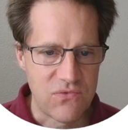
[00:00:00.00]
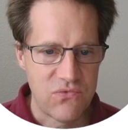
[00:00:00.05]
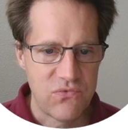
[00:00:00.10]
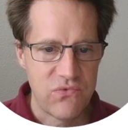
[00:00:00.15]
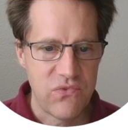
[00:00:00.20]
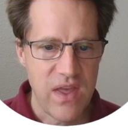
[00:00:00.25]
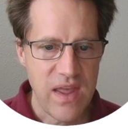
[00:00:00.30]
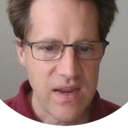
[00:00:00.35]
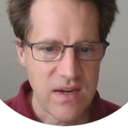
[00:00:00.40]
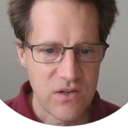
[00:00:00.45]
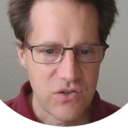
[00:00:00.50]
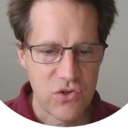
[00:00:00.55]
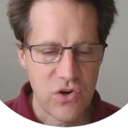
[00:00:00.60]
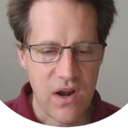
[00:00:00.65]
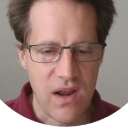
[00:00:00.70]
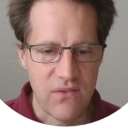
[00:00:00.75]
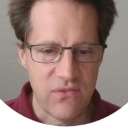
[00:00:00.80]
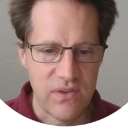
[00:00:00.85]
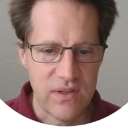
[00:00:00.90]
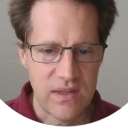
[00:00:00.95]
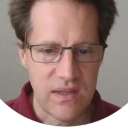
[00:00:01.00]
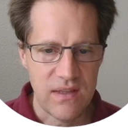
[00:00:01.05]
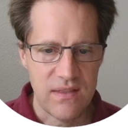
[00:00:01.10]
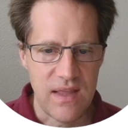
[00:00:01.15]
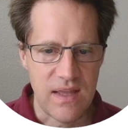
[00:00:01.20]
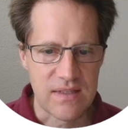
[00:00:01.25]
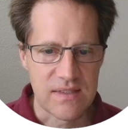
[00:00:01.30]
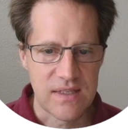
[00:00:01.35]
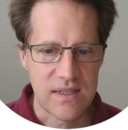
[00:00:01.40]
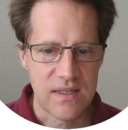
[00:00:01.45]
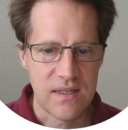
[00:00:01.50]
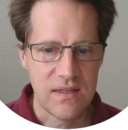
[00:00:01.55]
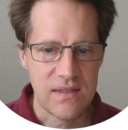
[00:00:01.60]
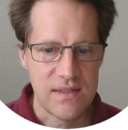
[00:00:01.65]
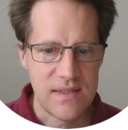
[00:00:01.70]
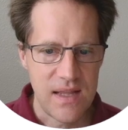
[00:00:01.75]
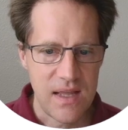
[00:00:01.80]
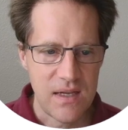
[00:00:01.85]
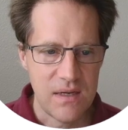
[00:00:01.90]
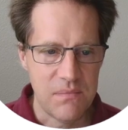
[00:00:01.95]
fake traffic in that
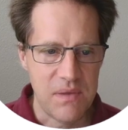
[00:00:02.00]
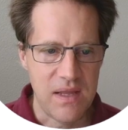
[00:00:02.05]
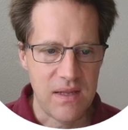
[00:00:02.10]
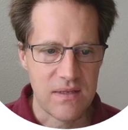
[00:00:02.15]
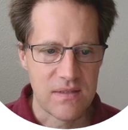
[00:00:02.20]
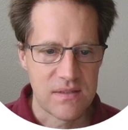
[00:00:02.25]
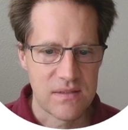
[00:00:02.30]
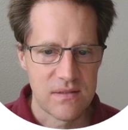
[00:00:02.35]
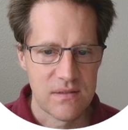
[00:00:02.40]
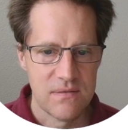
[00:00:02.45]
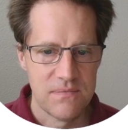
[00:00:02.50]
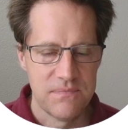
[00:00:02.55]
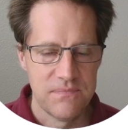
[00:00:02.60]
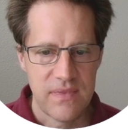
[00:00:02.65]
second database